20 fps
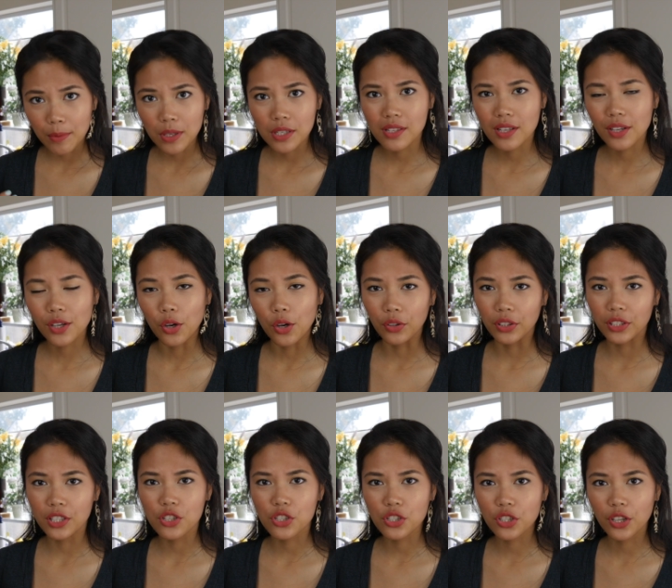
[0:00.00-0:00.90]
using
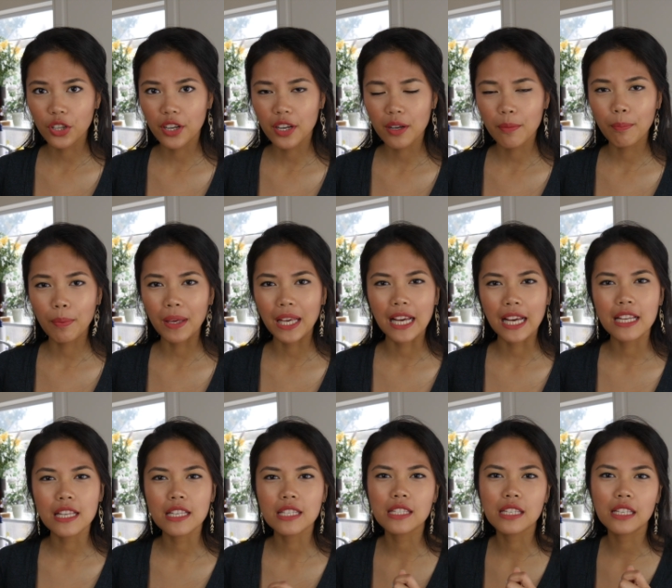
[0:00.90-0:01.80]
coconut sugar
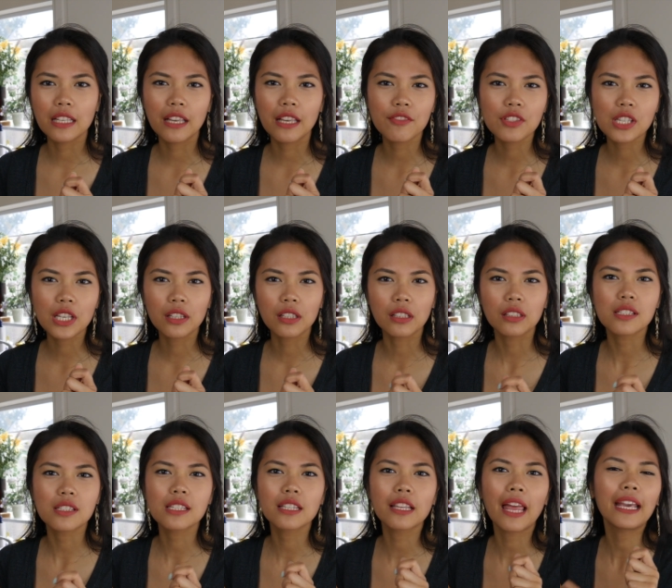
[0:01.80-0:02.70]
because it gives it a
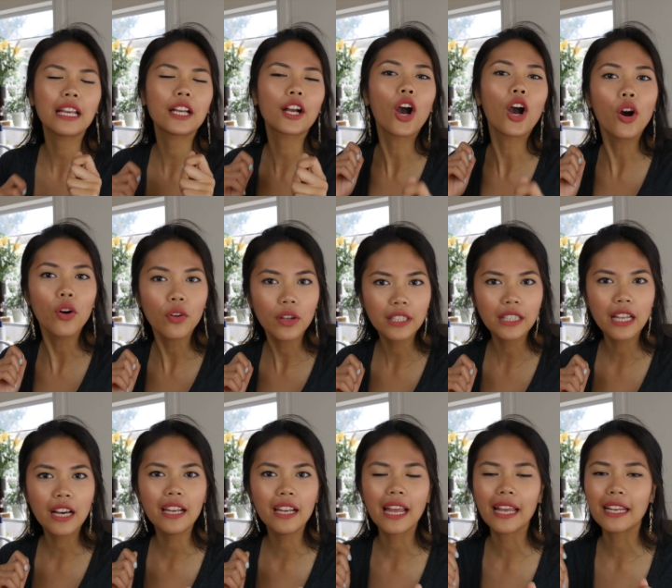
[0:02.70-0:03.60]
slight
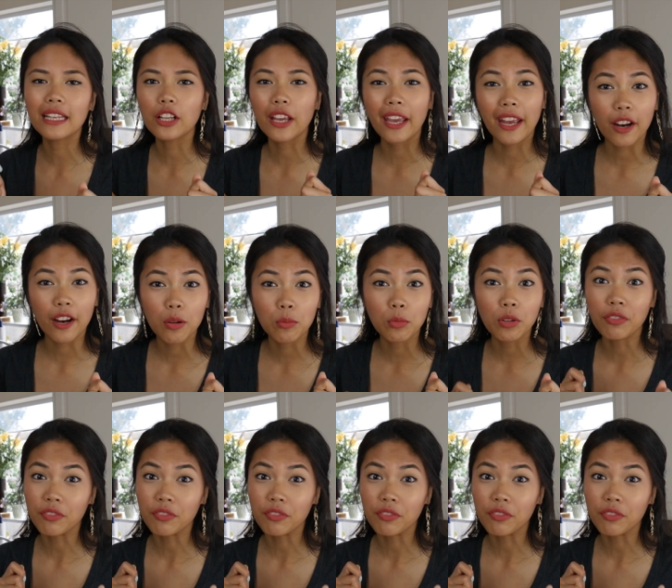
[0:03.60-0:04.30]
coconut and caramel